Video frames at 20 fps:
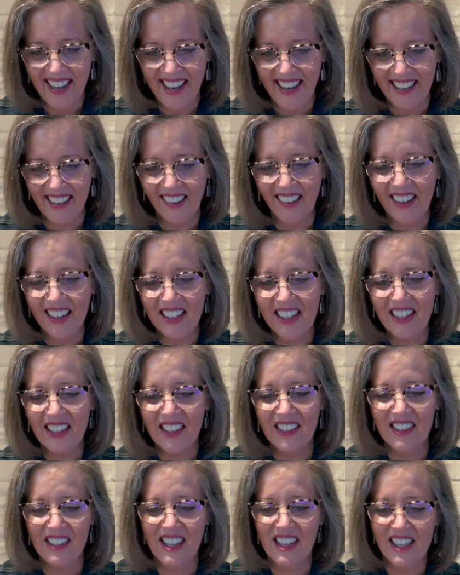And Anya
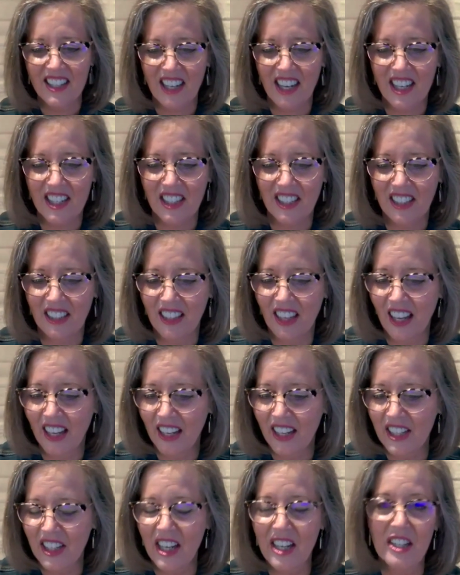is the education
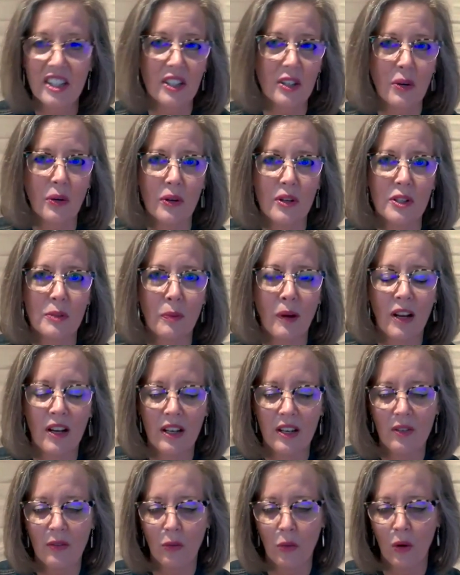and education
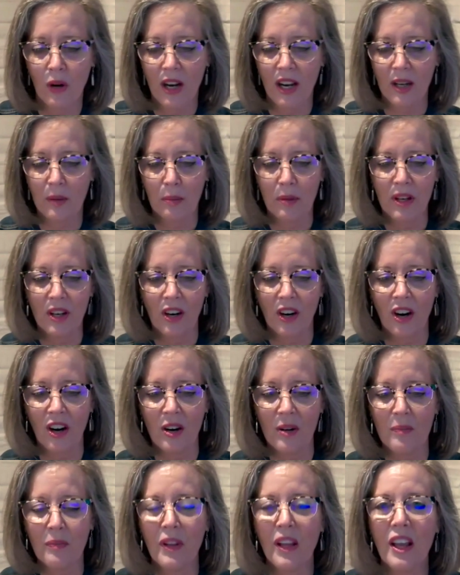correspondent for
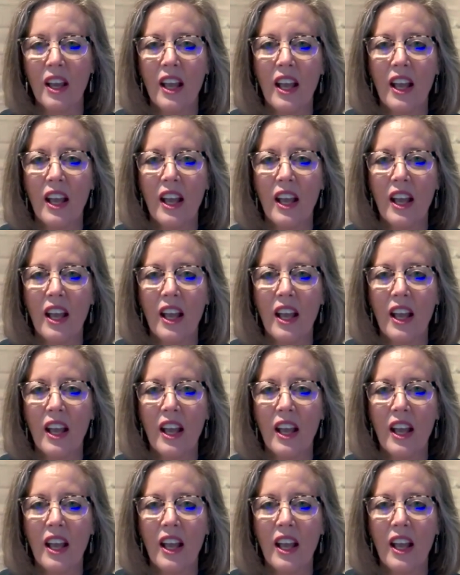NPR